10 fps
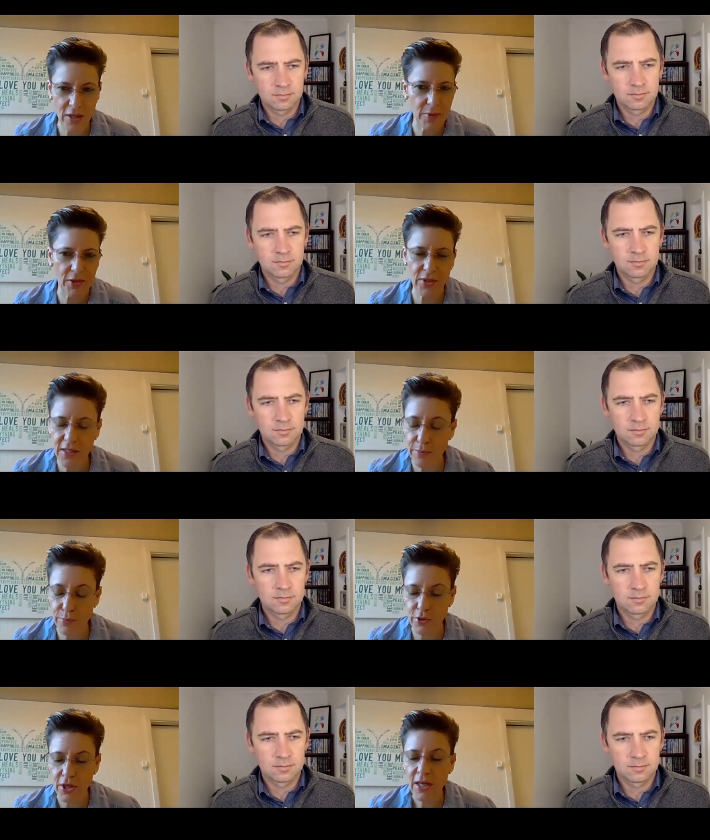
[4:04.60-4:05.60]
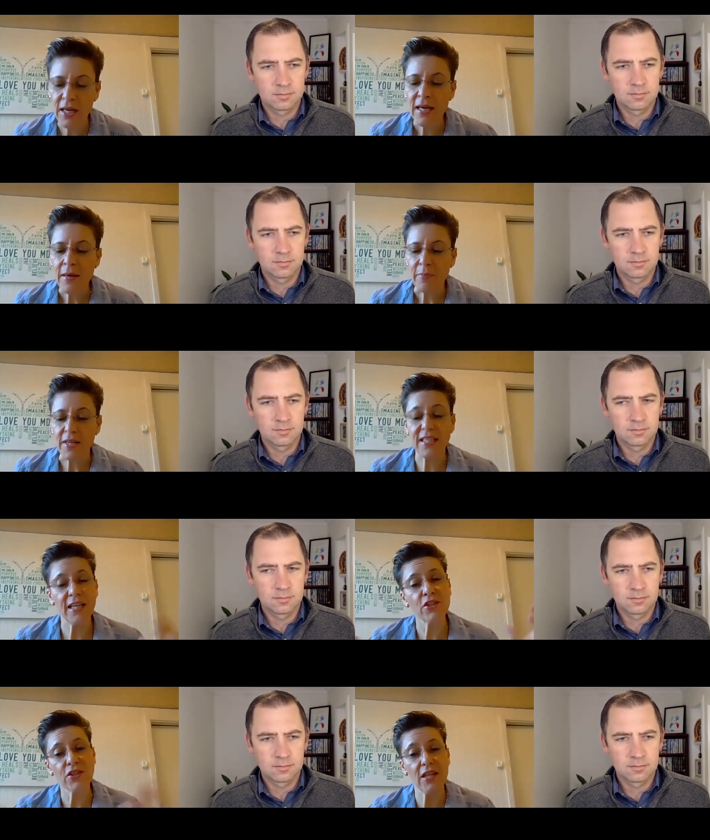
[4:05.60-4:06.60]
Speaker 1: it's not about reading the book, but it's
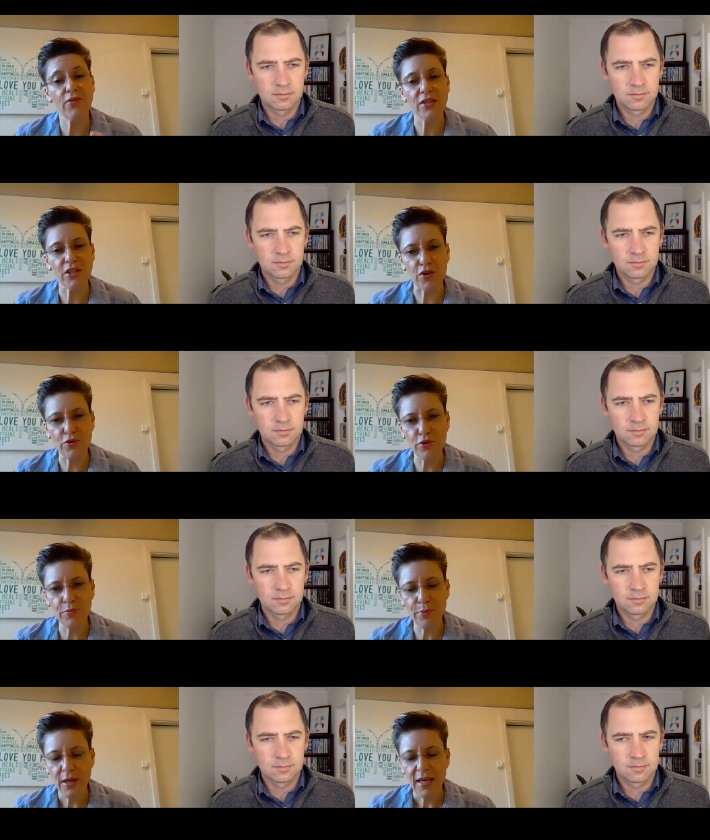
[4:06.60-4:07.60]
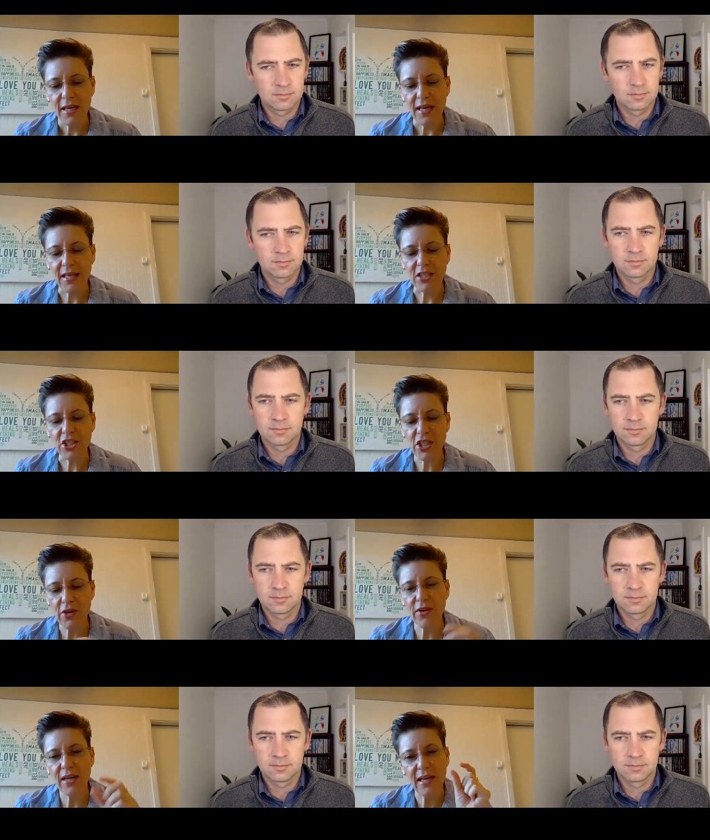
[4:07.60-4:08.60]
getting together as a group and
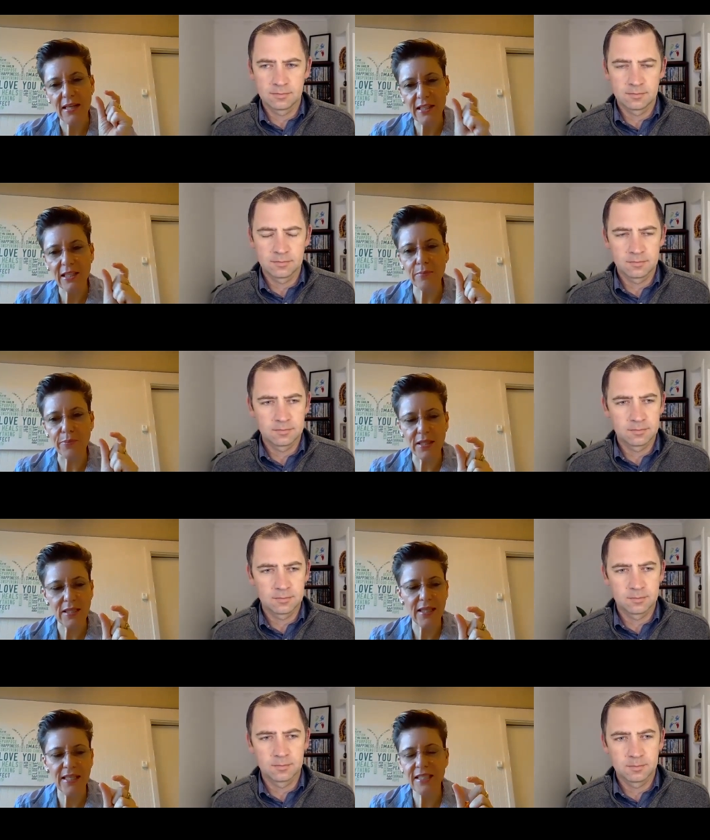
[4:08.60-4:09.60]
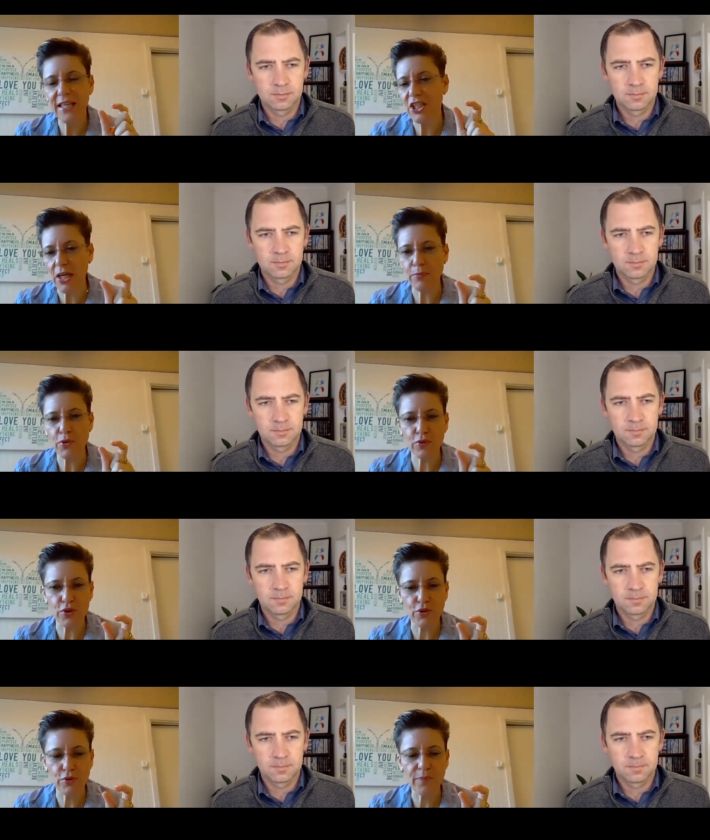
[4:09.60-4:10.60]
sharing a little bit, like let's say a chapter or
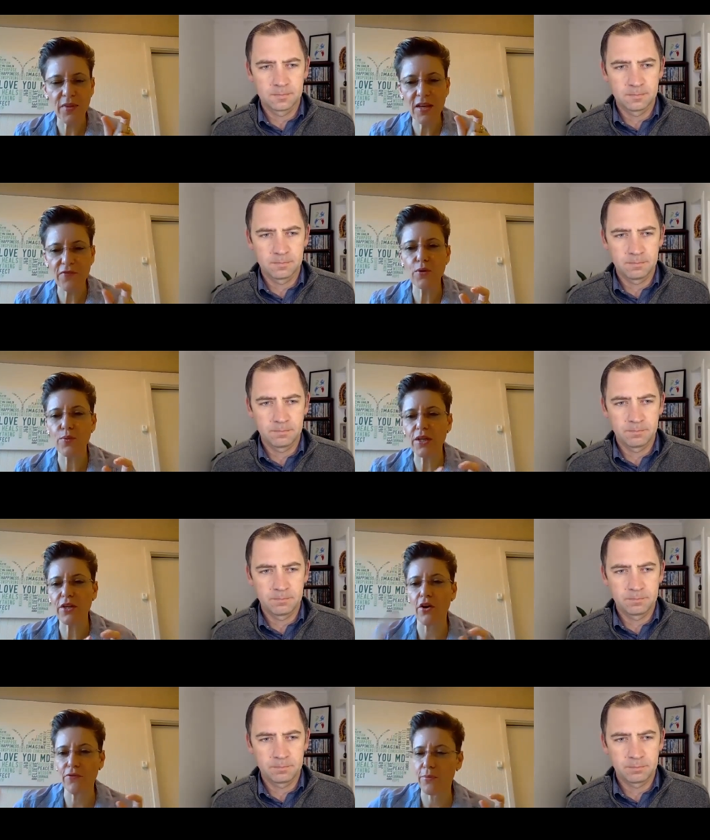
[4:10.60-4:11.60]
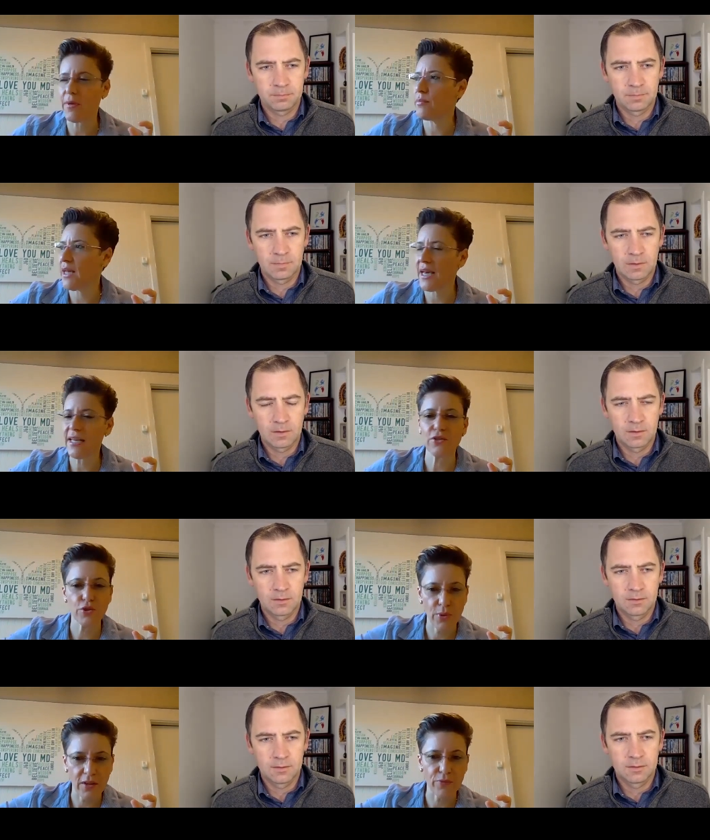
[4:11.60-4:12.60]
two every week over maybe eight to
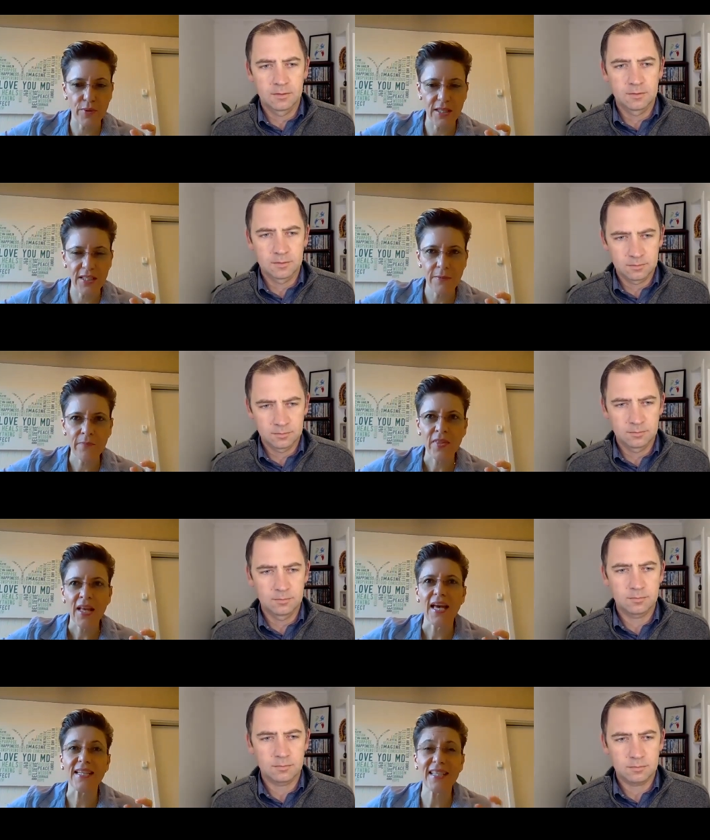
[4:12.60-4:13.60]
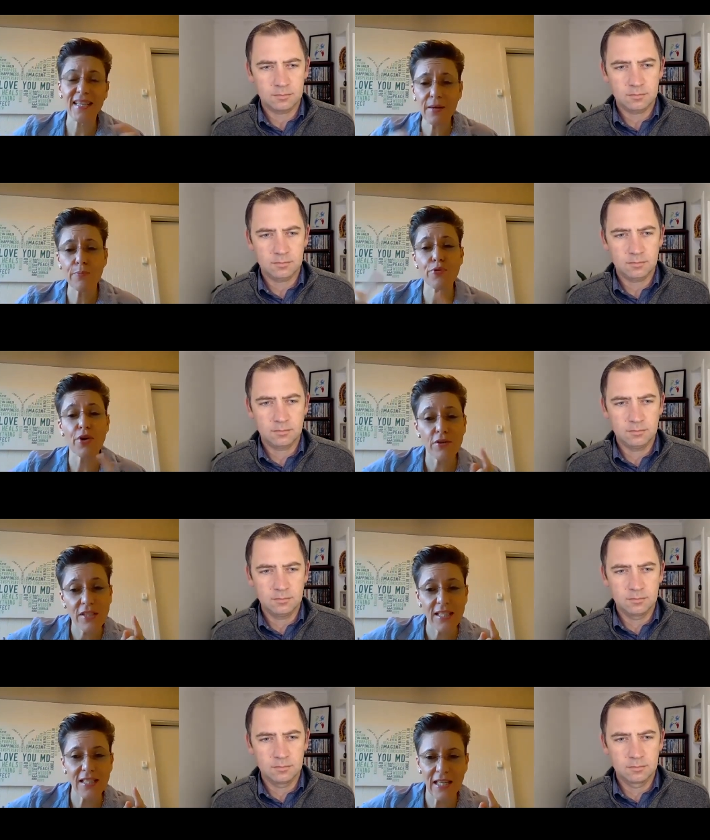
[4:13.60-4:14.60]
12 weeks. And in a
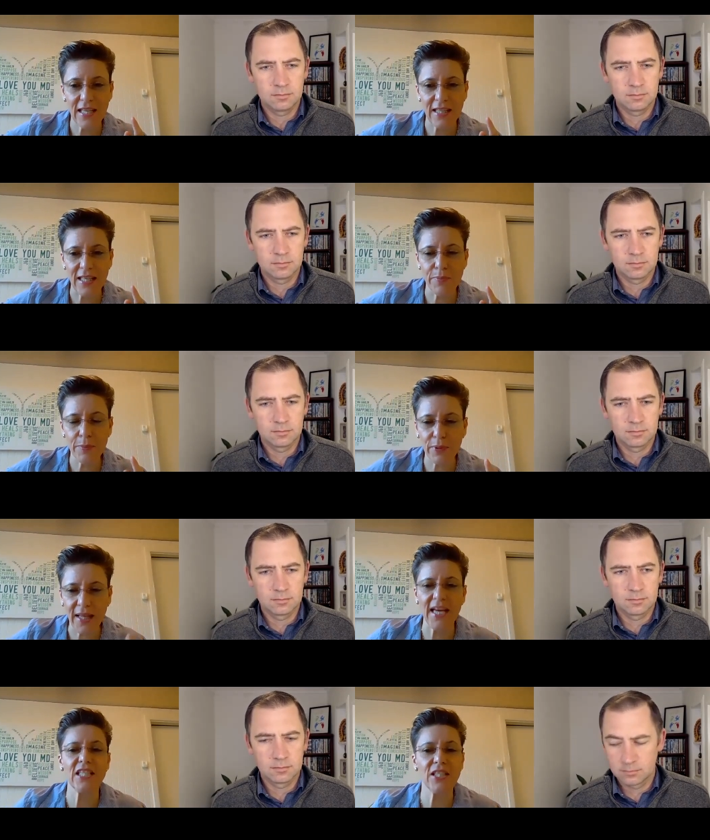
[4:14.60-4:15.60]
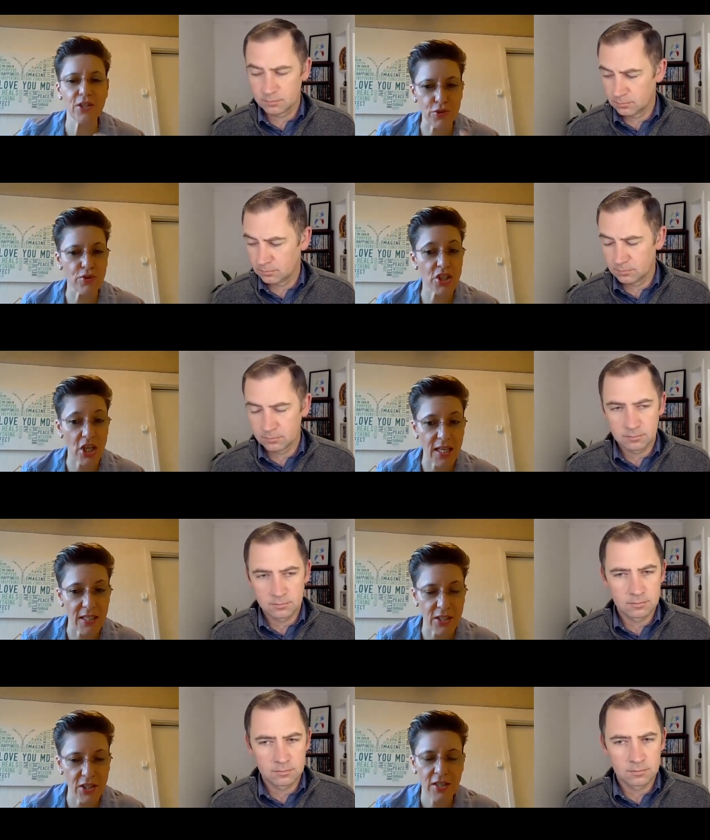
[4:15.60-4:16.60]
process like that, people actually do
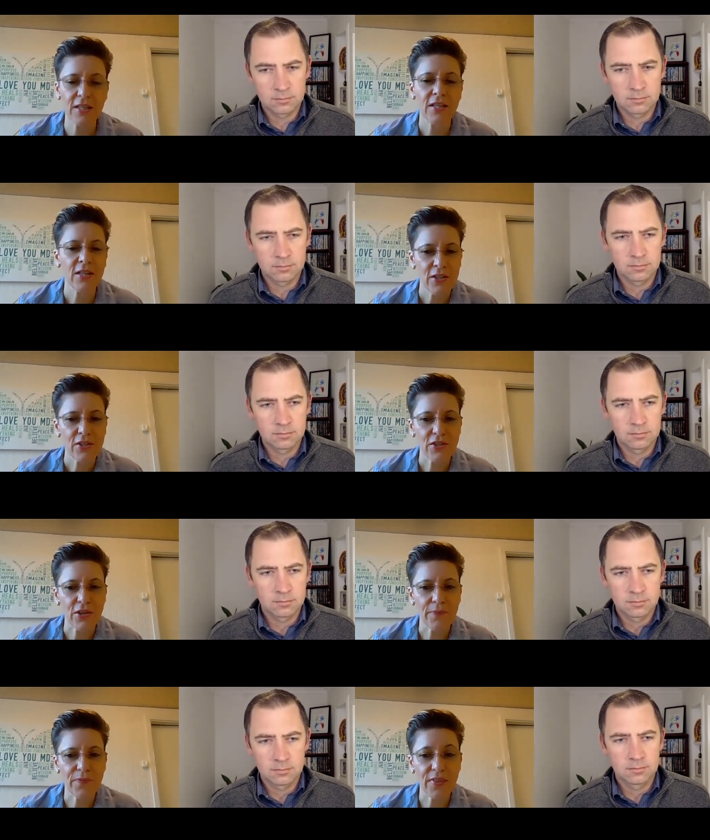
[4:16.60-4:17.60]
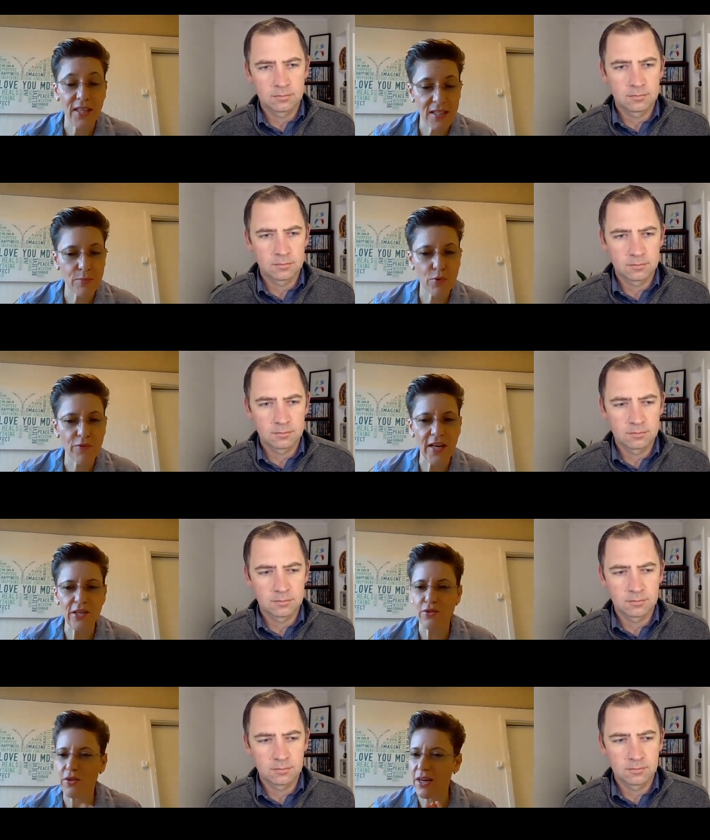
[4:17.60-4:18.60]
change. So there's more
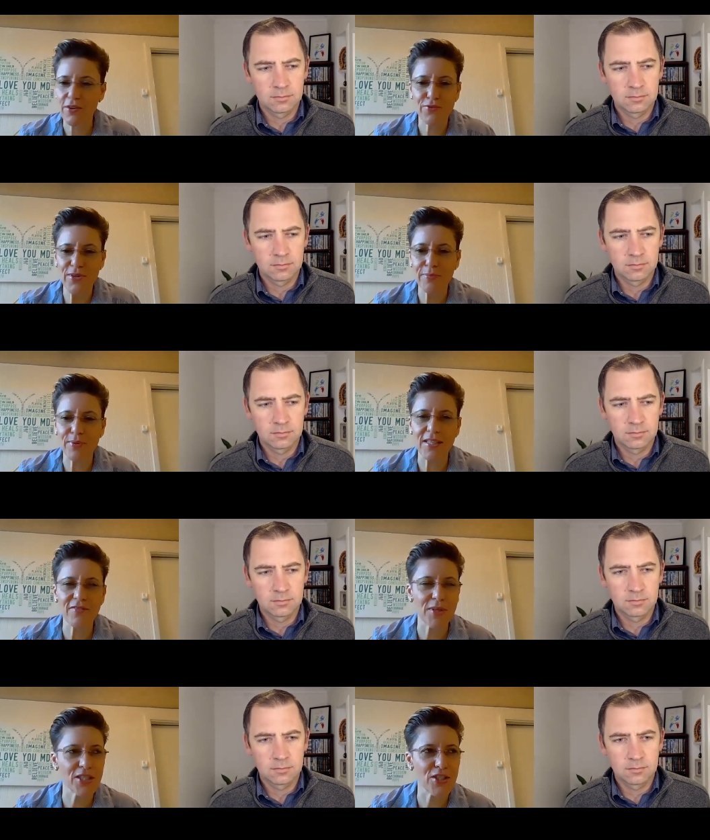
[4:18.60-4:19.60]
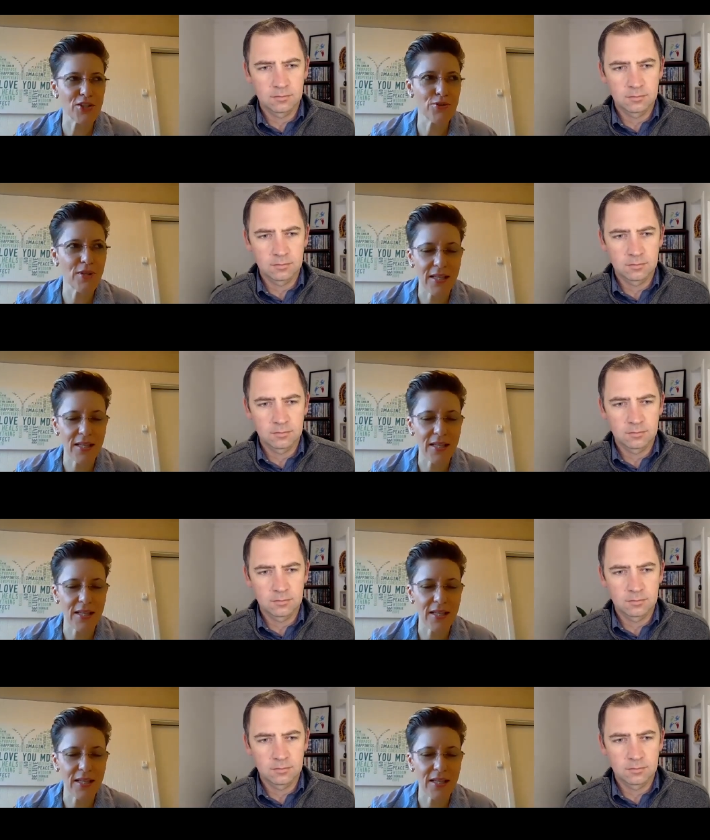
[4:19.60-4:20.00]
value. I don't really believe much in two